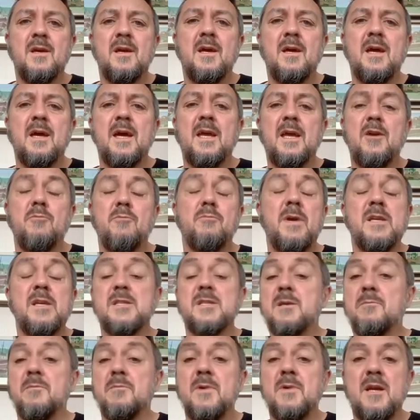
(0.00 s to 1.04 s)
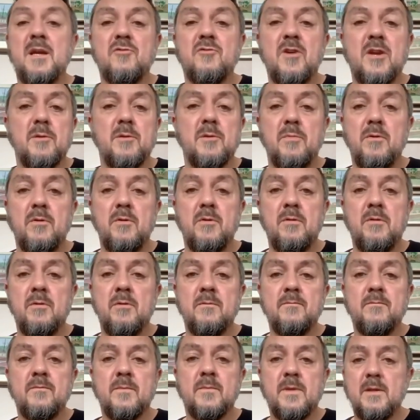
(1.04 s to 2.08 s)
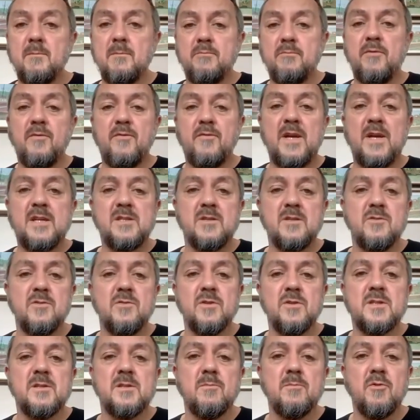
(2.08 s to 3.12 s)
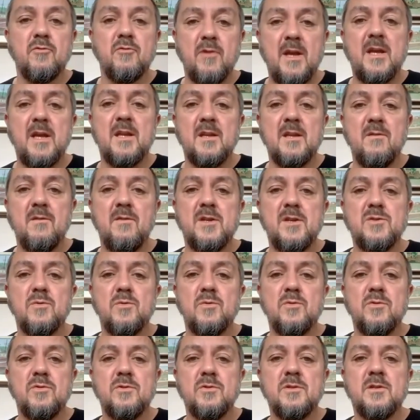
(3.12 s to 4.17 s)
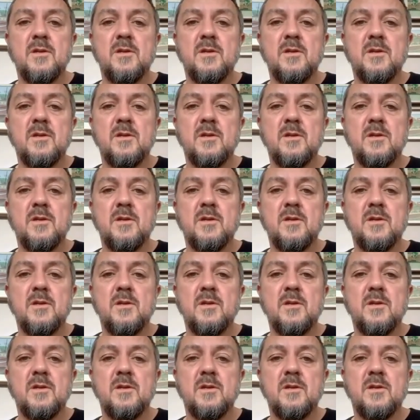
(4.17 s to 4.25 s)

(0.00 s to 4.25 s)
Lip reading: You meet some incredible professionals, some great individuals.